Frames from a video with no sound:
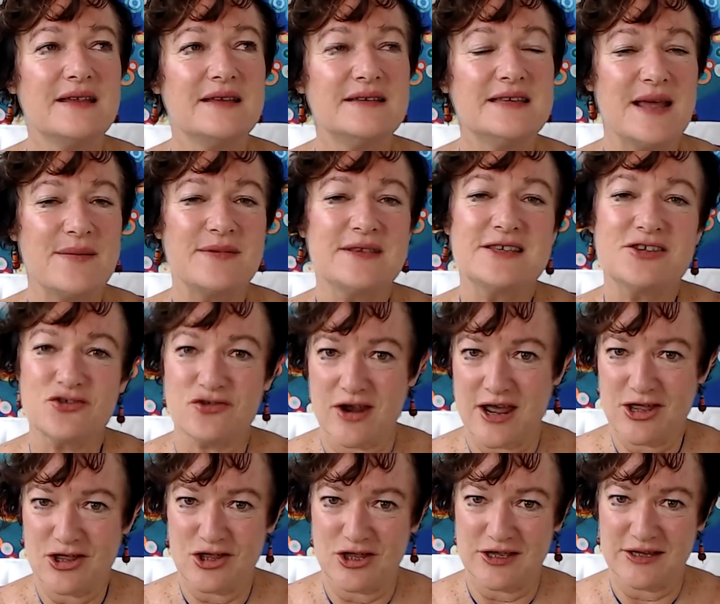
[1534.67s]

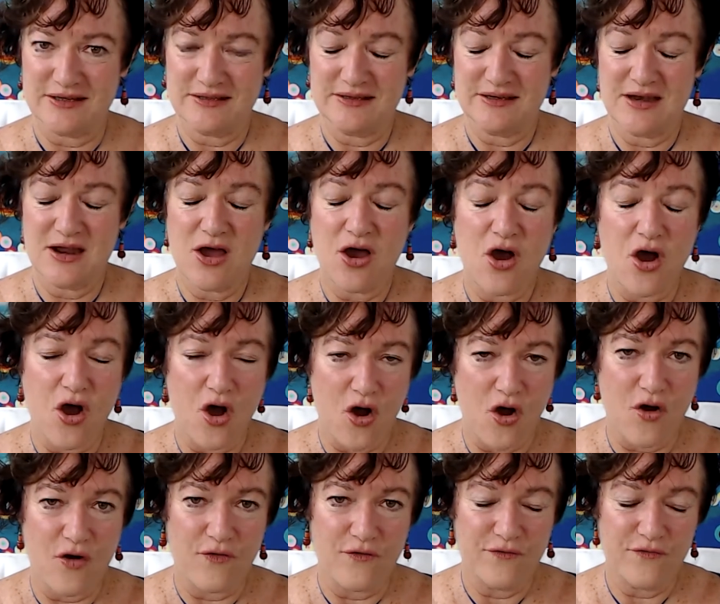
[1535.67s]
demonstration
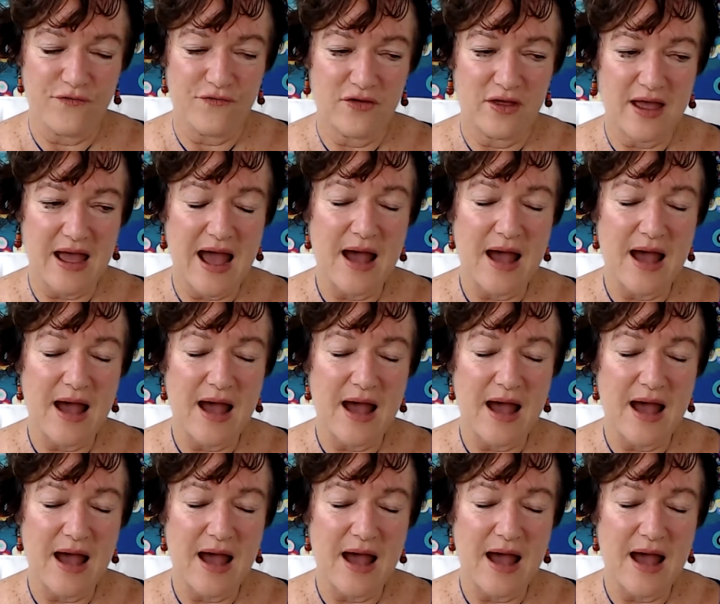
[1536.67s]
of